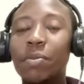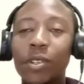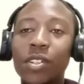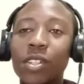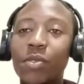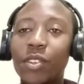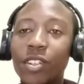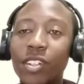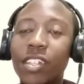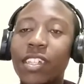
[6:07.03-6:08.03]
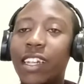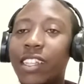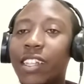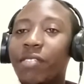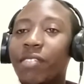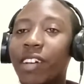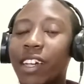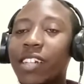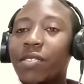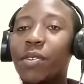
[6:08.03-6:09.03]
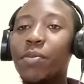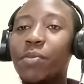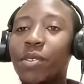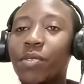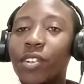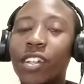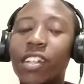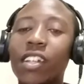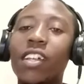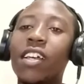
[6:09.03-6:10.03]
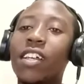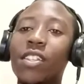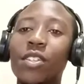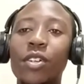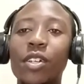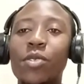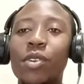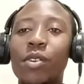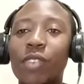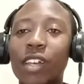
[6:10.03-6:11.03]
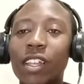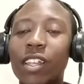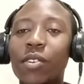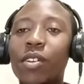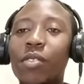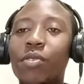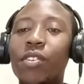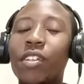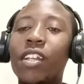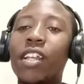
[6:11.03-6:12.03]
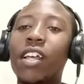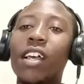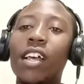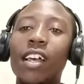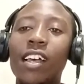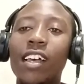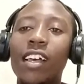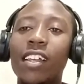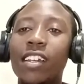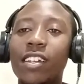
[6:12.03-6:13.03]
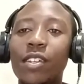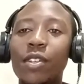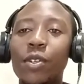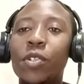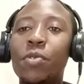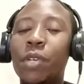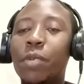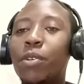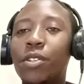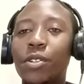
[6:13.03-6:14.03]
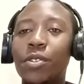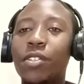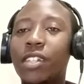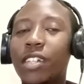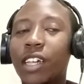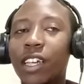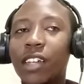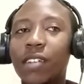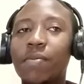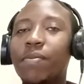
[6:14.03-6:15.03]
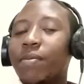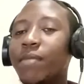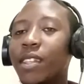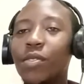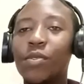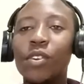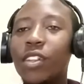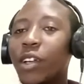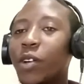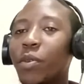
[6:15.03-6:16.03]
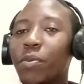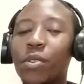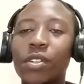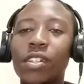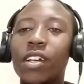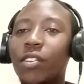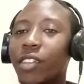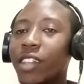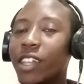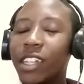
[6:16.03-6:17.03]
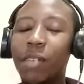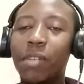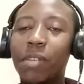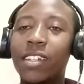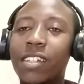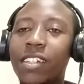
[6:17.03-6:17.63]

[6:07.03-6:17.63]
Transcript: Because if you don't delete the virus from the phone, it's going to affect the whole phone and you won't be able to use it again, the phone or the computer or the tablet.